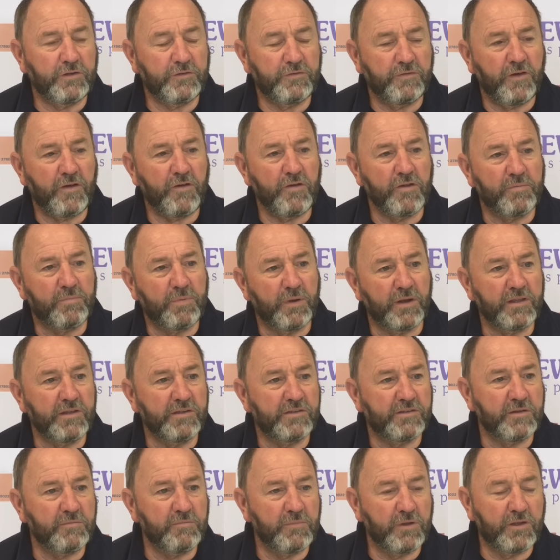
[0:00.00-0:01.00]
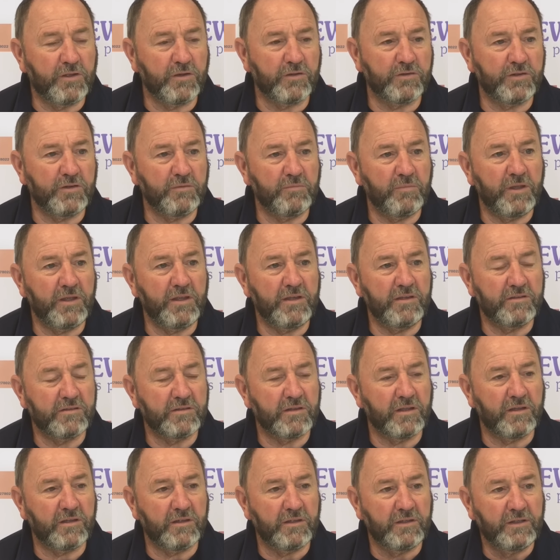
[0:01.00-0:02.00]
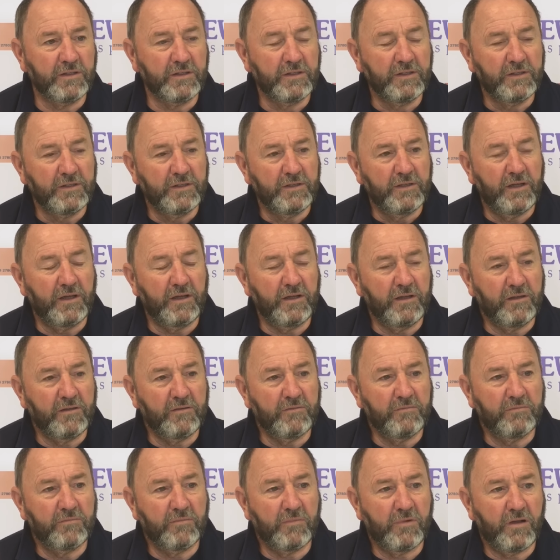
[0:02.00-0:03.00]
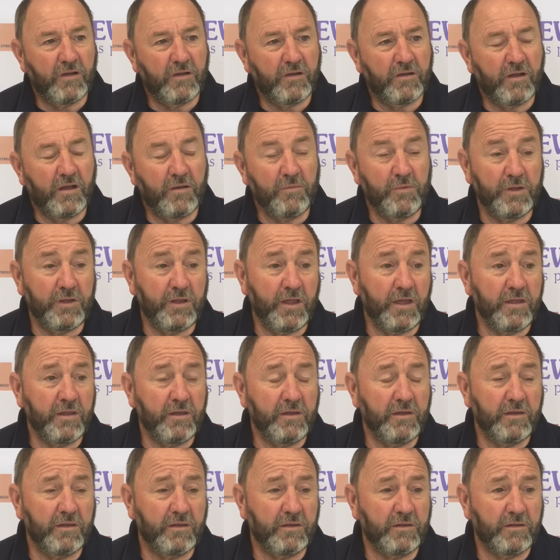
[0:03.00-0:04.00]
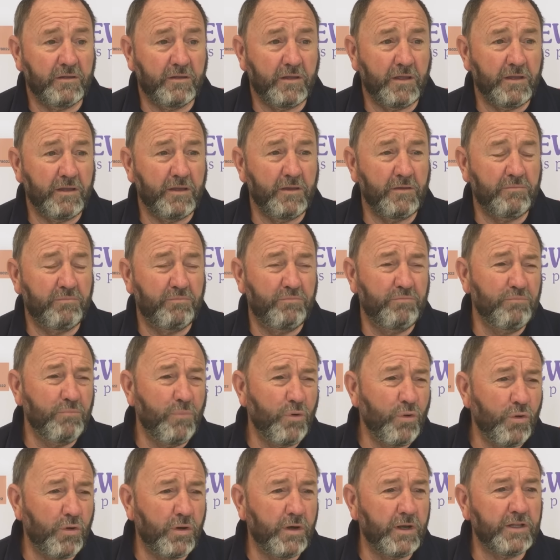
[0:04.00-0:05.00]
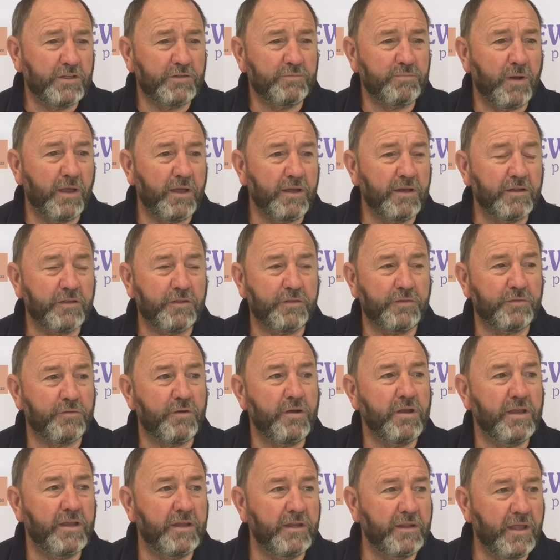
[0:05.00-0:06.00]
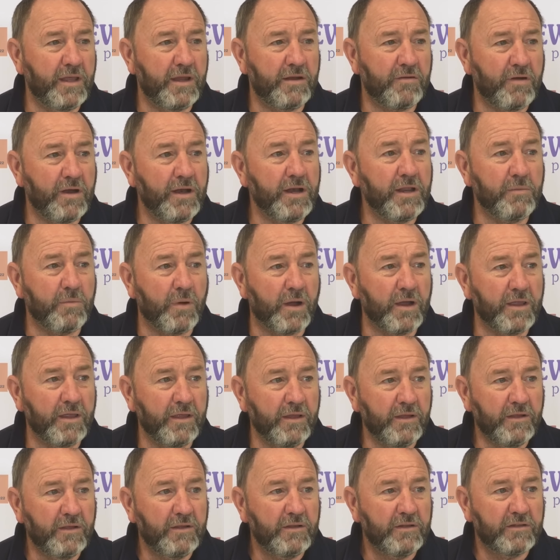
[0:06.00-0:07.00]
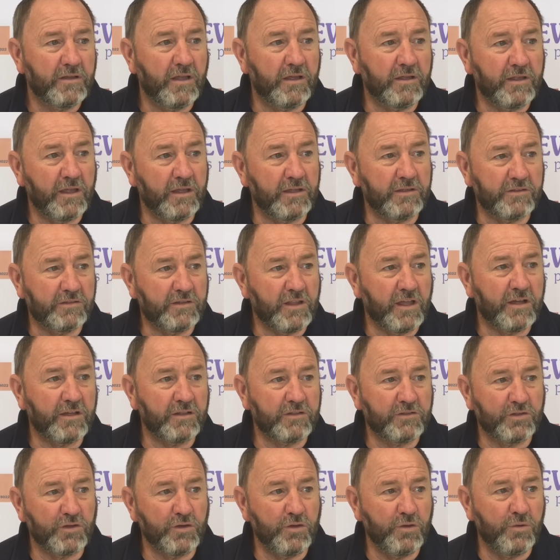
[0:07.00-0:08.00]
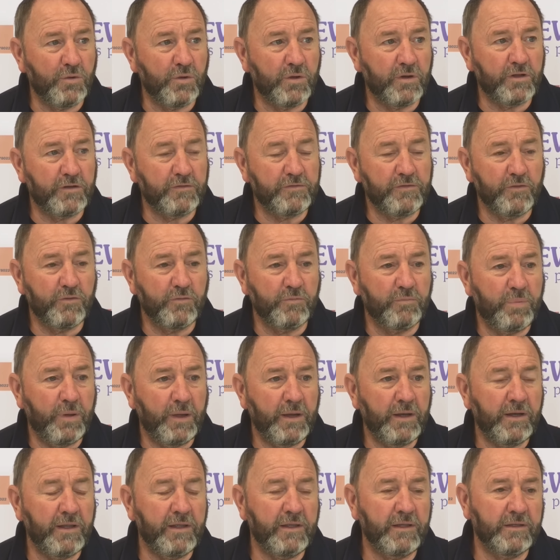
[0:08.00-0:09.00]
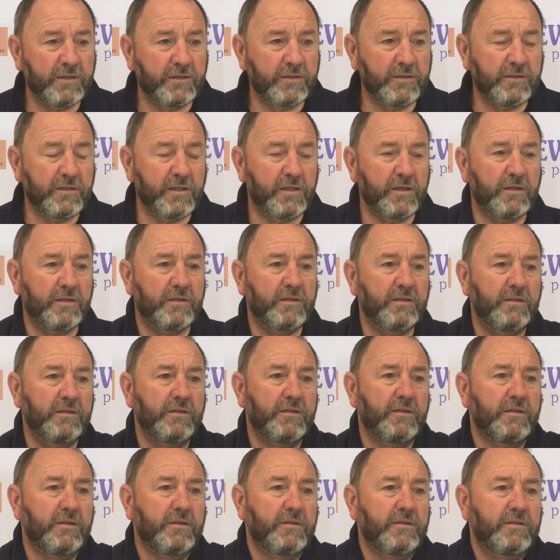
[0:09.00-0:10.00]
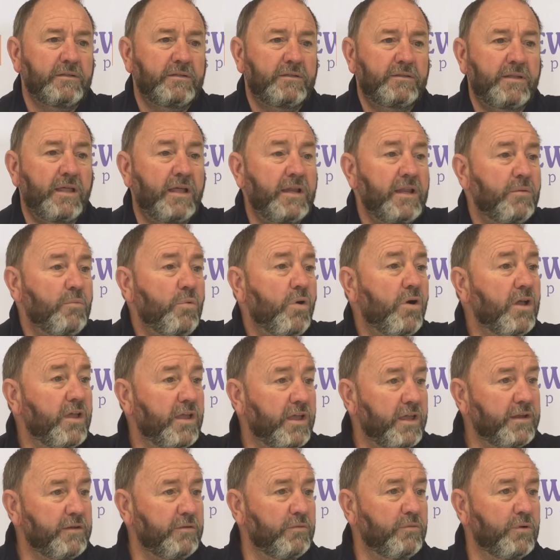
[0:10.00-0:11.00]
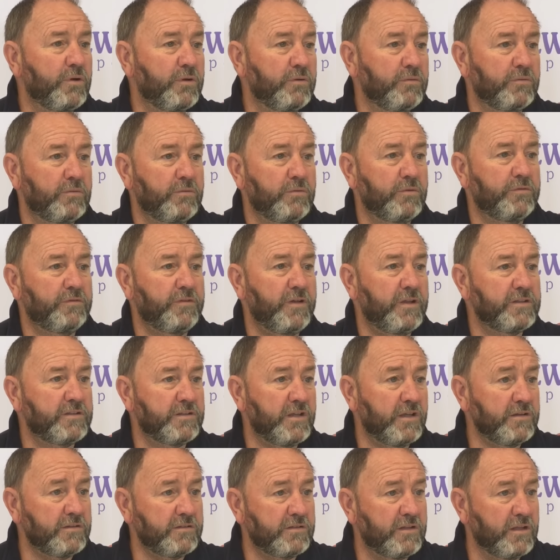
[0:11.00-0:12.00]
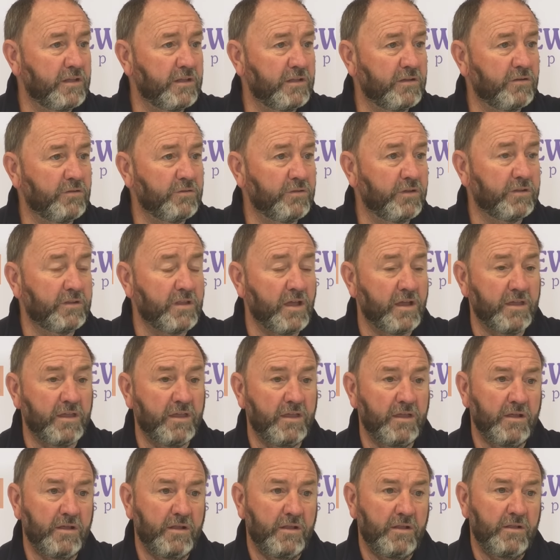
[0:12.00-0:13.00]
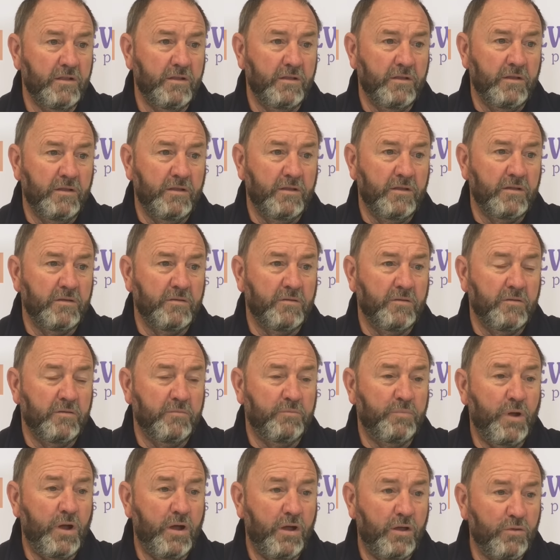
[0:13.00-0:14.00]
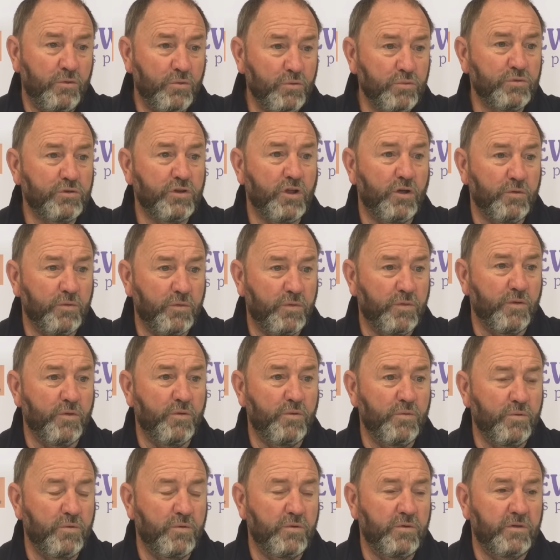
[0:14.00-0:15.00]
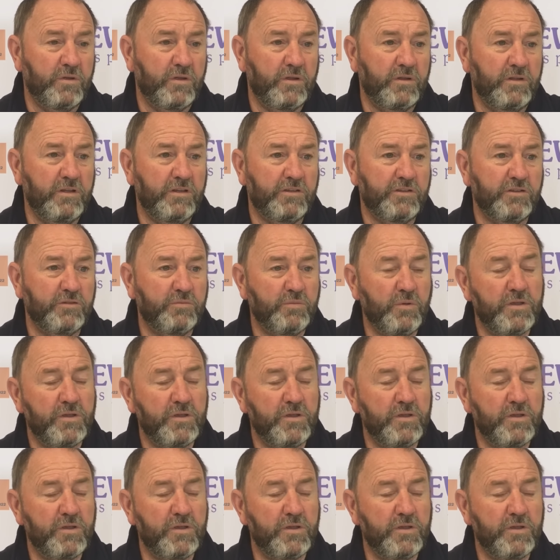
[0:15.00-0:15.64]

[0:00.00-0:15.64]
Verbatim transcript: it's very pleasing because it means that um, I mean, they they more or less played a three in there anyway against our two, and I thought Pelly and uh, Benny Whitehead were, were fantastic on the day. But I also thought, and this is